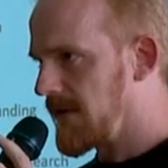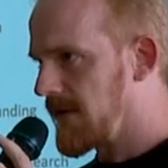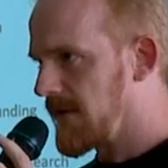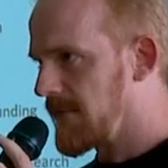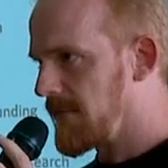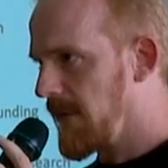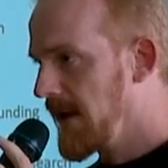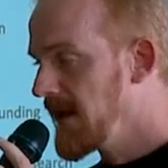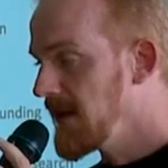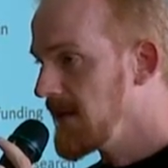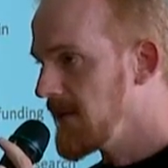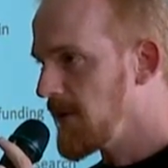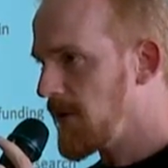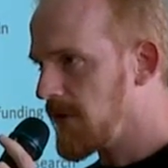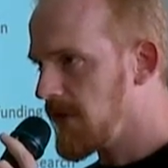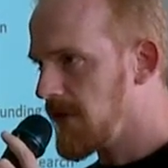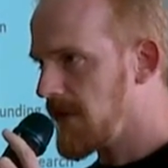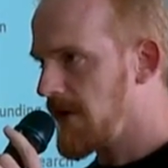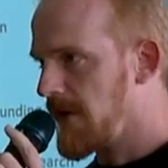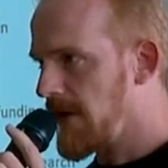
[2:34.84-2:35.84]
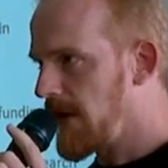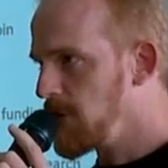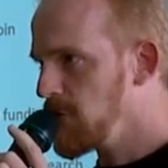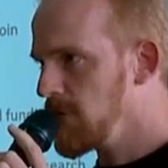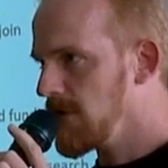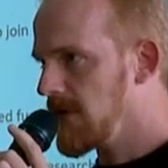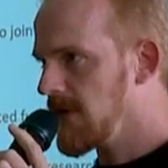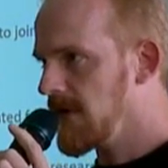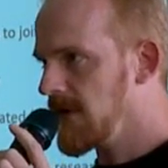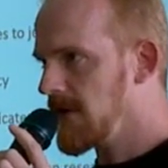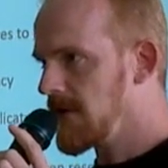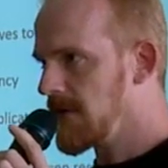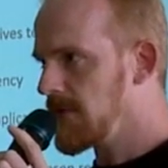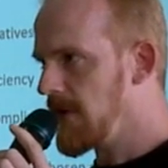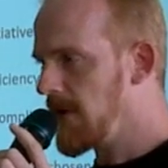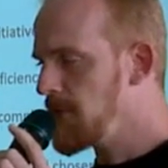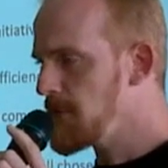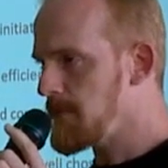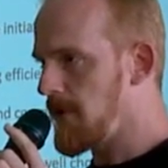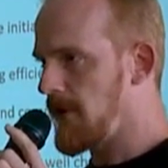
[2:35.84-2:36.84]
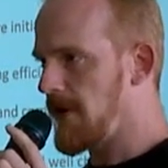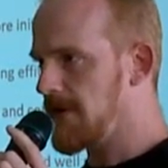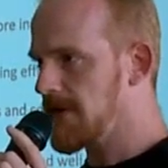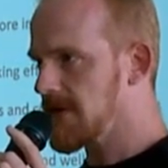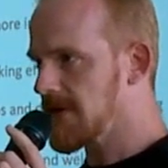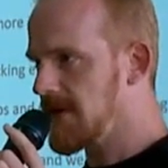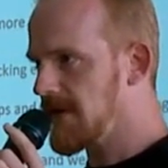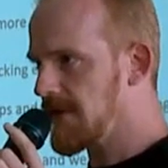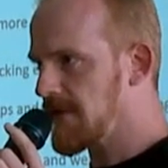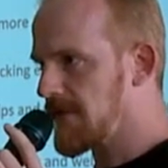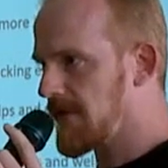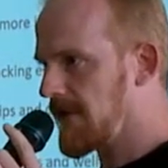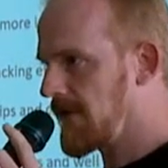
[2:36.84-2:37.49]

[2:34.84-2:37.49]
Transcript: mainly on their own, no partners